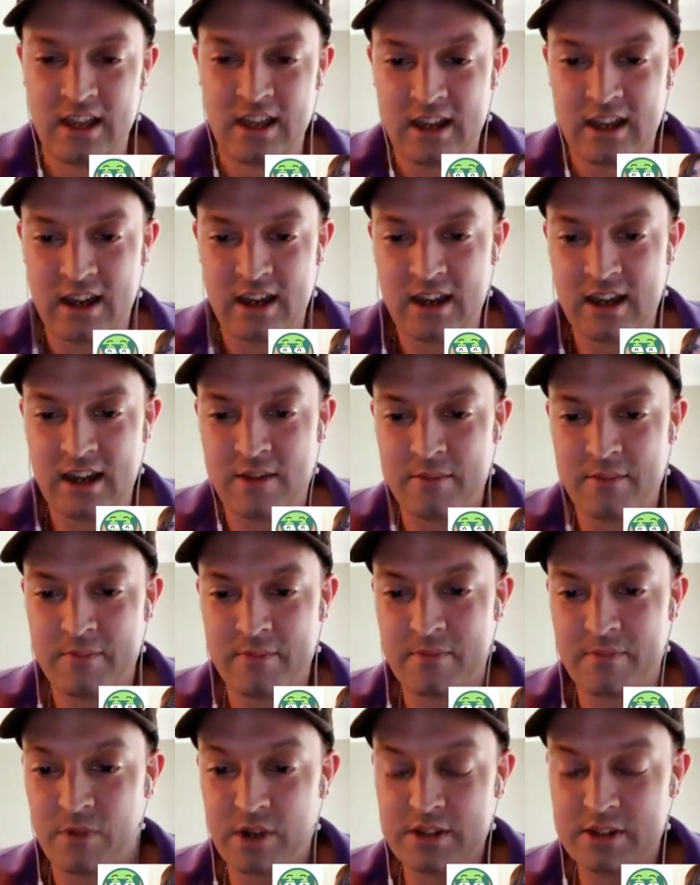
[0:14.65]

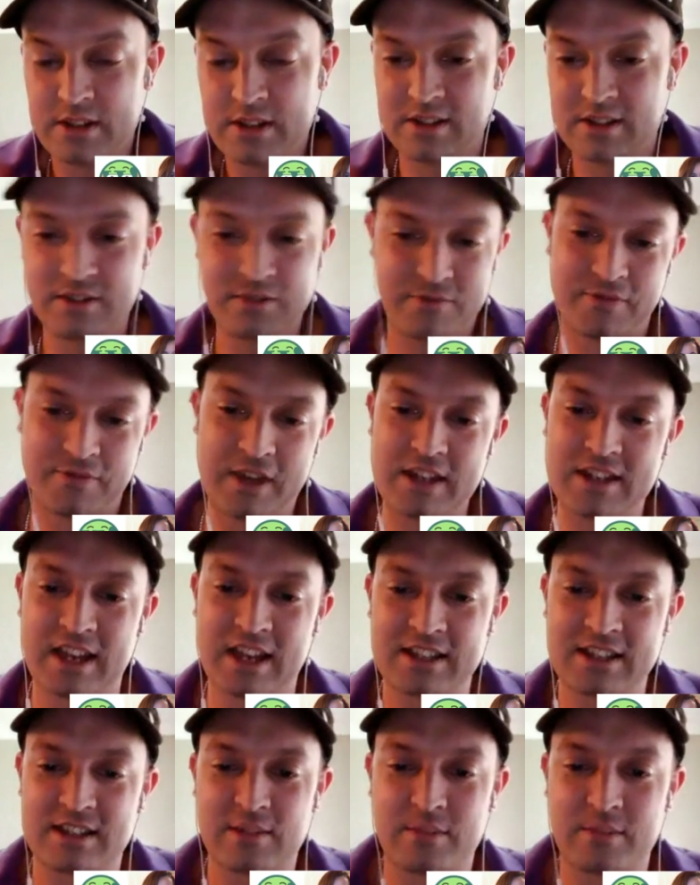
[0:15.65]
WordSesh is
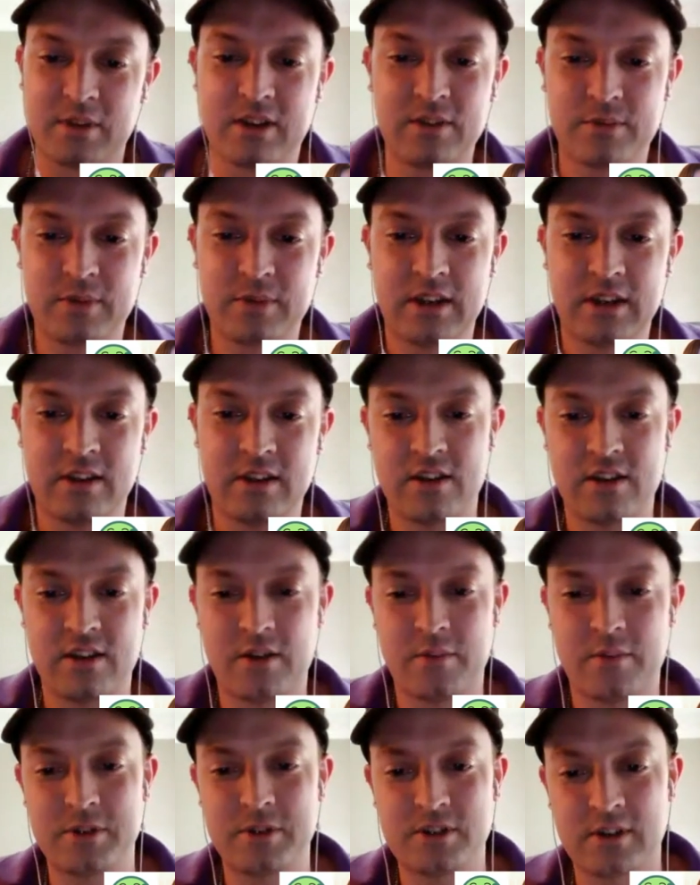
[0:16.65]
fantastic because we got the
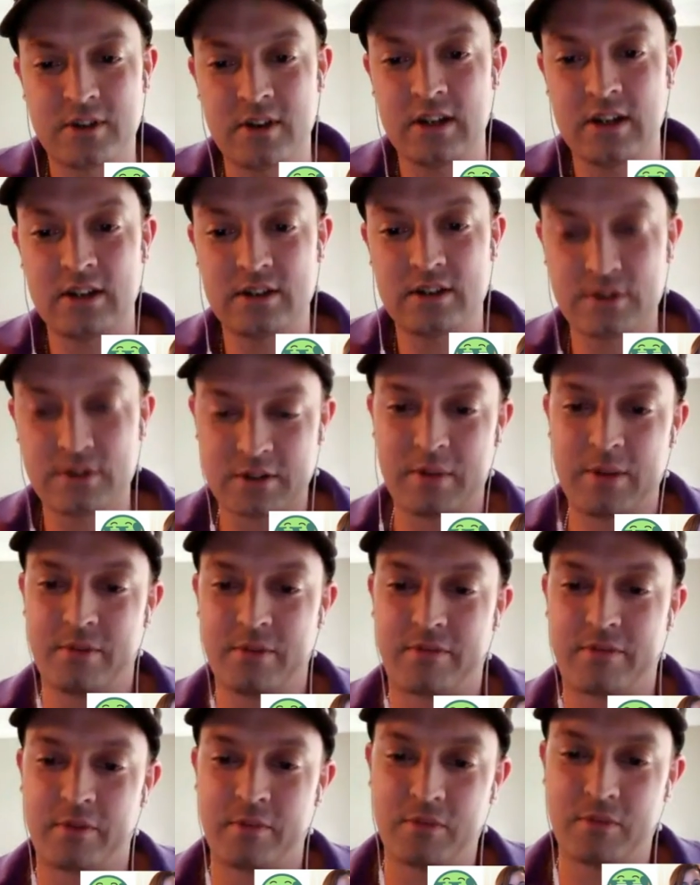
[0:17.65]
opportunity to talk to
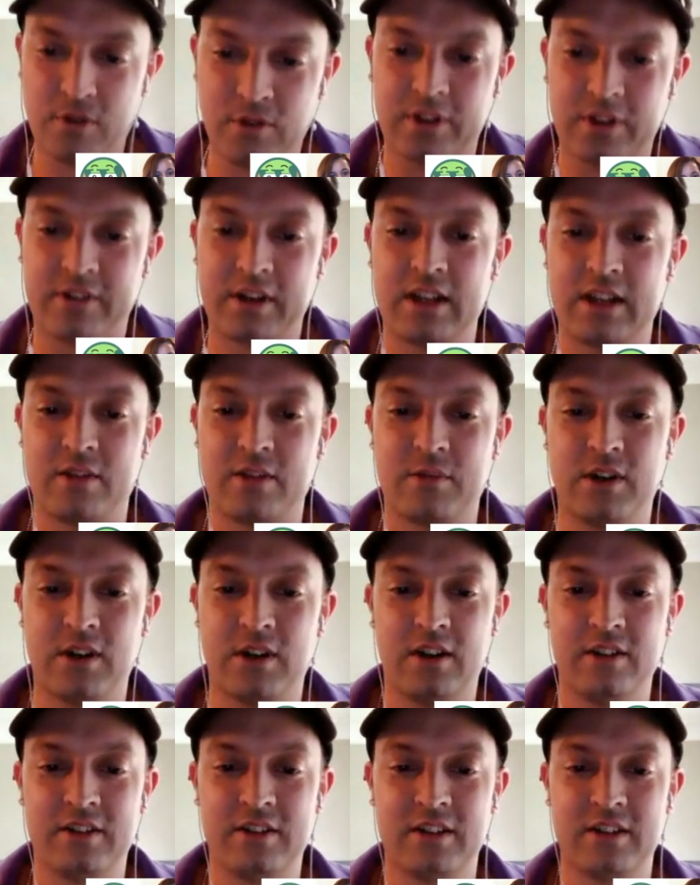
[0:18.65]
people from all around the
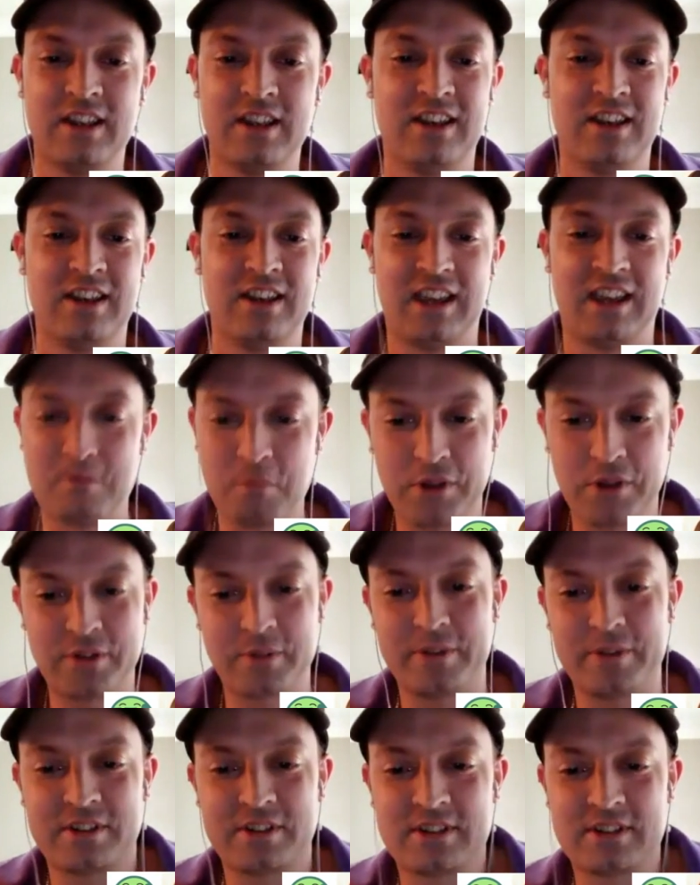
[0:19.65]
world in
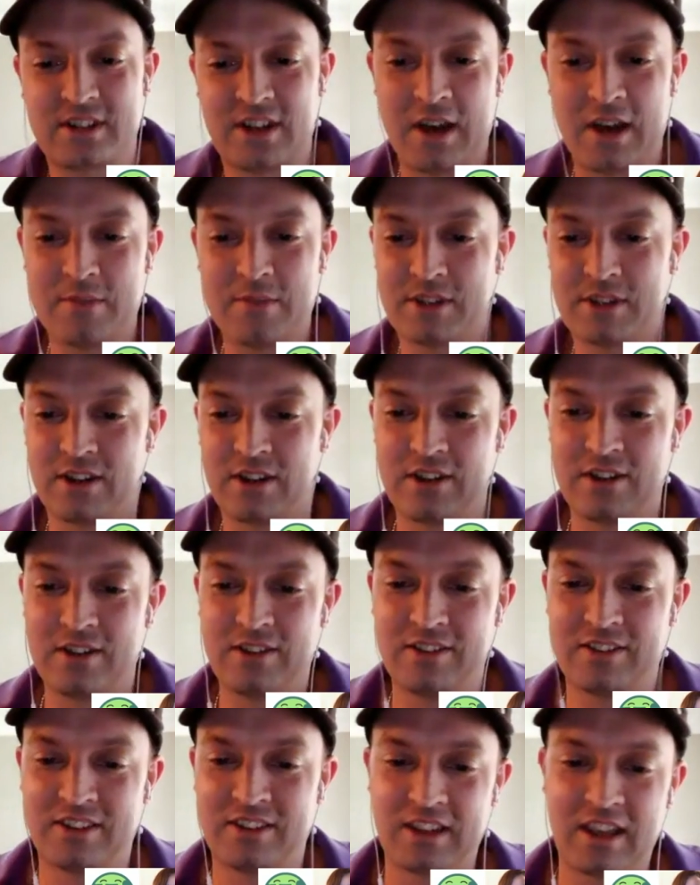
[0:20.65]
multiple time
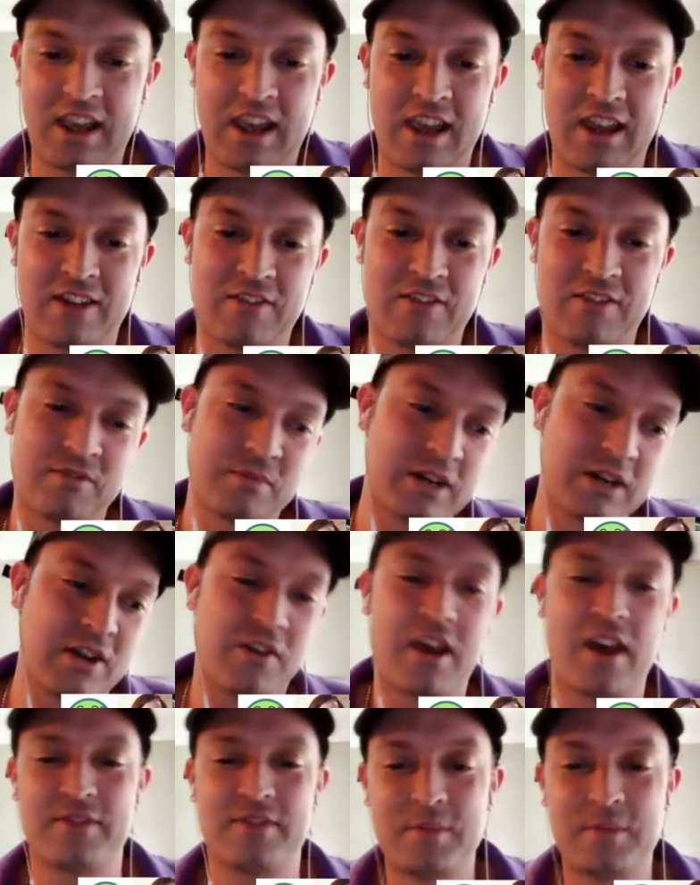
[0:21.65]
zones, and we don't
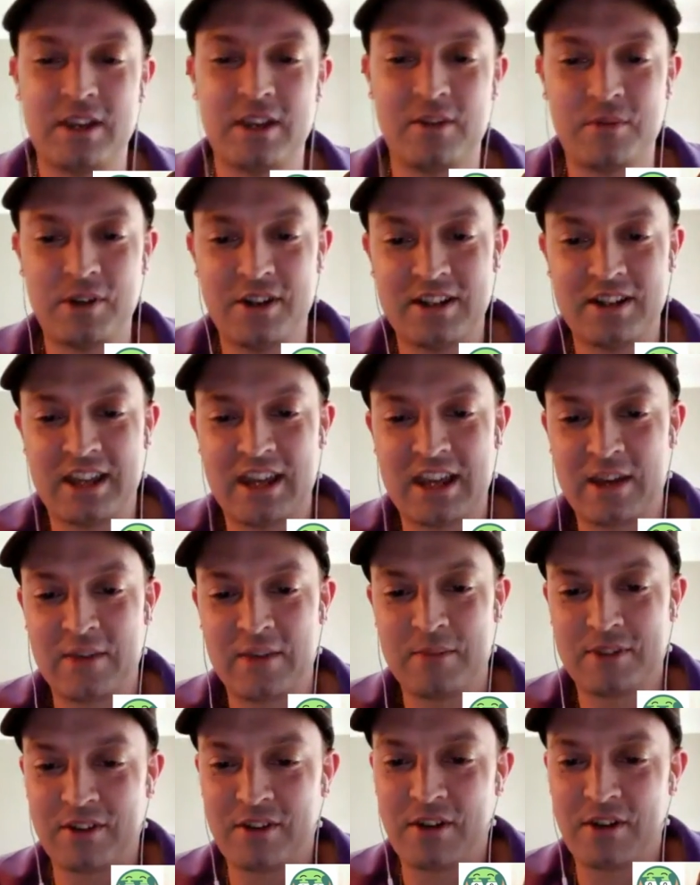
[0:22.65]
have to be at a WordCamp.
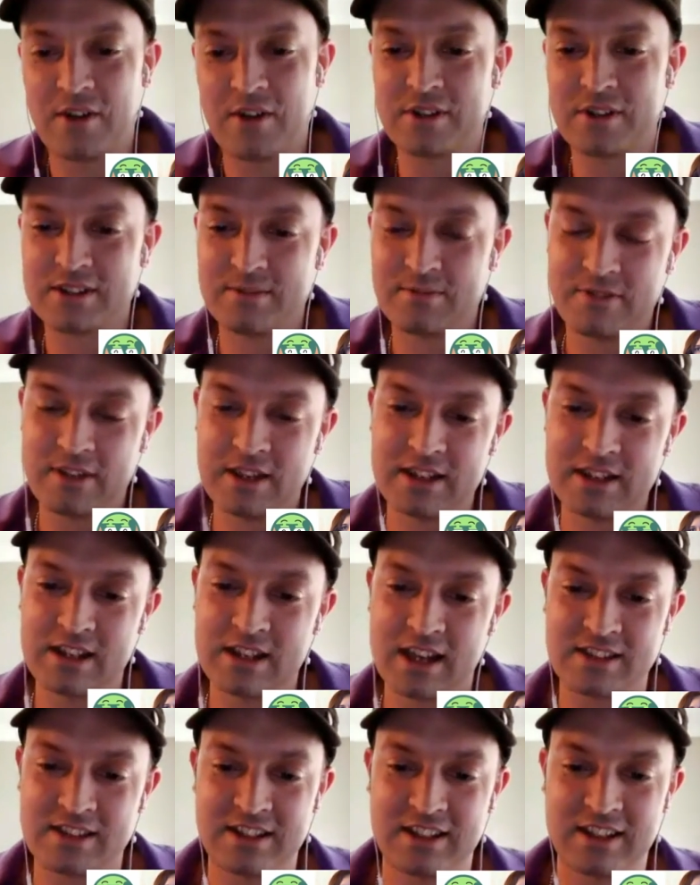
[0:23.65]
So I've got some
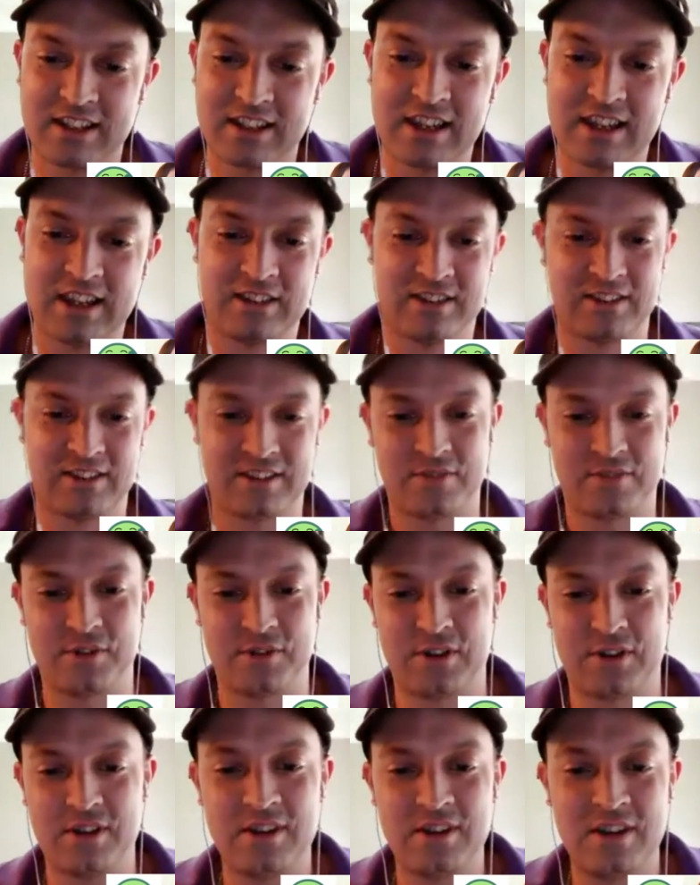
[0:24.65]
fantastic guests for
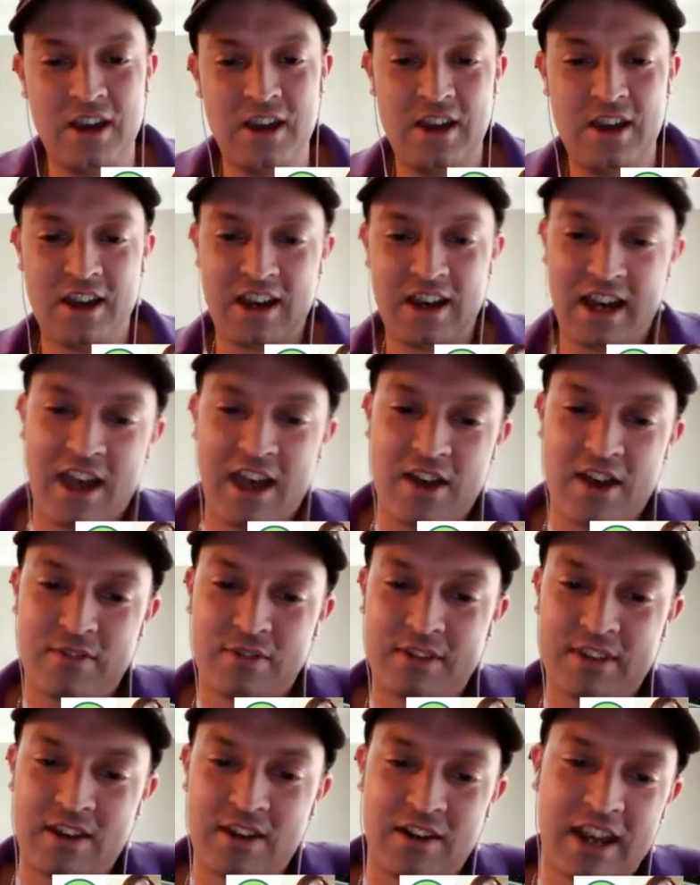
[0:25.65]
you. I have
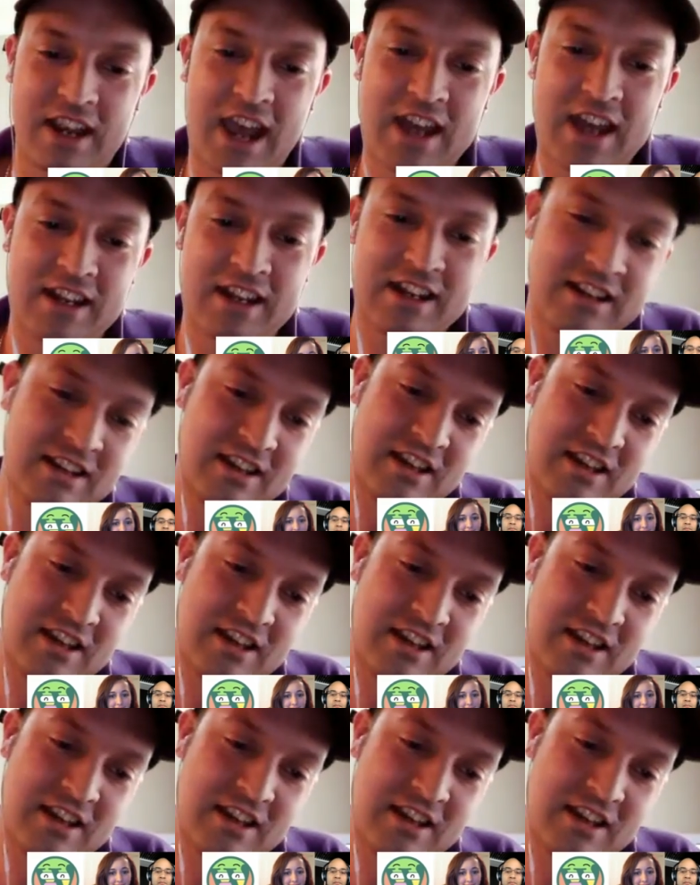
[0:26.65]
Sara Cannon,